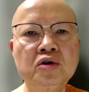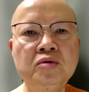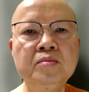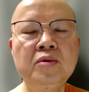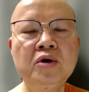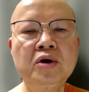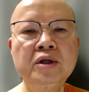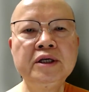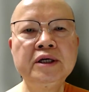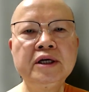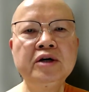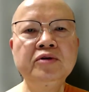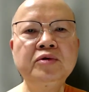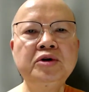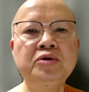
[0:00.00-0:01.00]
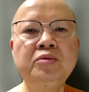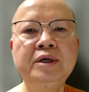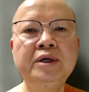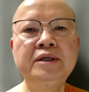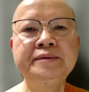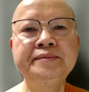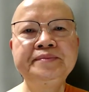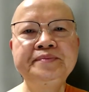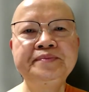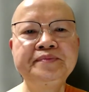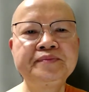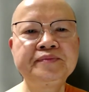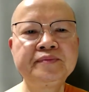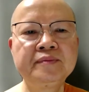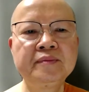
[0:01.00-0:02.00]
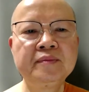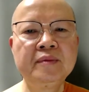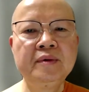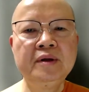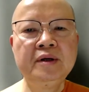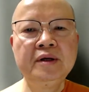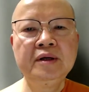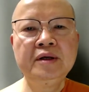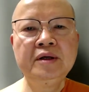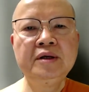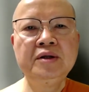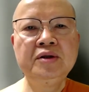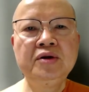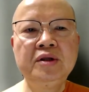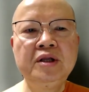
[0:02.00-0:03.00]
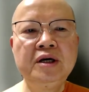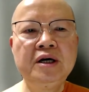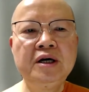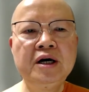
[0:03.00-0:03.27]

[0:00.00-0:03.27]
Good morning, everyone. Today,